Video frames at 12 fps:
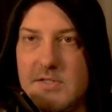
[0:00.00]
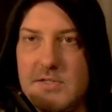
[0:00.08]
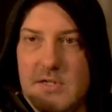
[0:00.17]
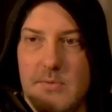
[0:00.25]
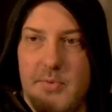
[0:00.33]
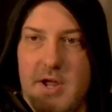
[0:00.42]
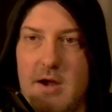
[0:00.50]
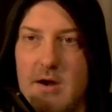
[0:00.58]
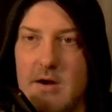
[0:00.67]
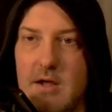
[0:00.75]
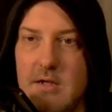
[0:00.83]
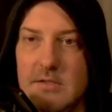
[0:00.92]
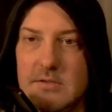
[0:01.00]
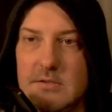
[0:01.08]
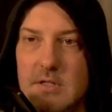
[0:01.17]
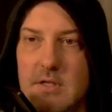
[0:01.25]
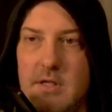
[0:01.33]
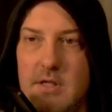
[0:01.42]
Let's just compare, huh?
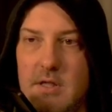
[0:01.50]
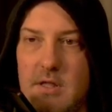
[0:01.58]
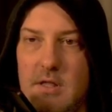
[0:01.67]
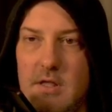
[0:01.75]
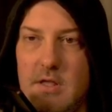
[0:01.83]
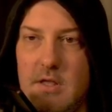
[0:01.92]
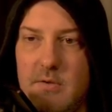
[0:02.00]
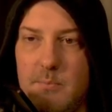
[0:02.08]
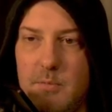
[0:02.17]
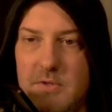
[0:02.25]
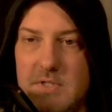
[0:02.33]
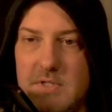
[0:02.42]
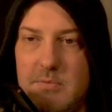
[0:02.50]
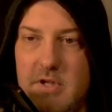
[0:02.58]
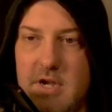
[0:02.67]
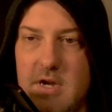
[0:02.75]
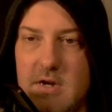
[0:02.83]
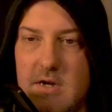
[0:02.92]

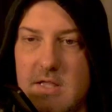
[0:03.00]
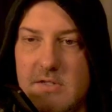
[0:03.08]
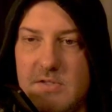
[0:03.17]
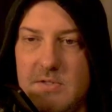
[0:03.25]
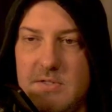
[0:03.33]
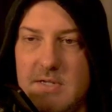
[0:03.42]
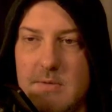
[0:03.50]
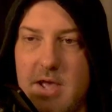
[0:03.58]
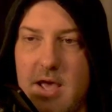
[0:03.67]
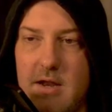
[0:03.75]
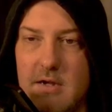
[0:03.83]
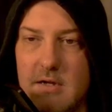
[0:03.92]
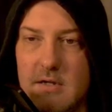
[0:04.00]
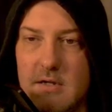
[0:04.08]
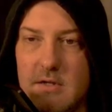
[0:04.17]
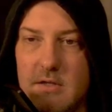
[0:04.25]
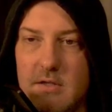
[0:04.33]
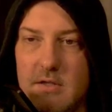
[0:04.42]
Multiplayer. Let's do cinematic.
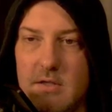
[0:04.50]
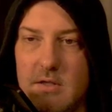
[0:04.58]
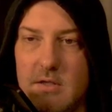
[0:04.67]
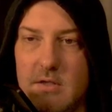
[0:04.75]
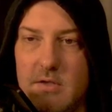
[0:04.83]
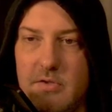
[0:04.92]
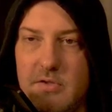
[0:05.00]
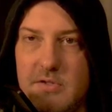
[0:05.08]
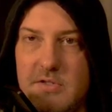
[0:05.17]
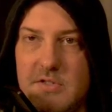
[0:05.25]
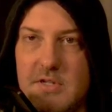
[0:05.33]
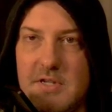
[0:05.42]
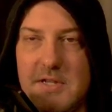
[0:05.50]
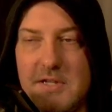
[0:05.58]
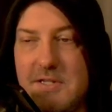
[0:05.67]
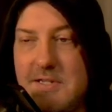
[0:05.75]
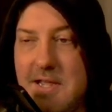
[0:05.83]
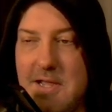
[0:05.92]
This is,
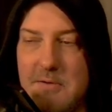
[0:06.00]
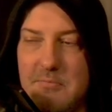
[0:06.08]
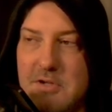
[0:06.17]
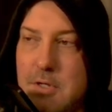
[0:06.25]
damn.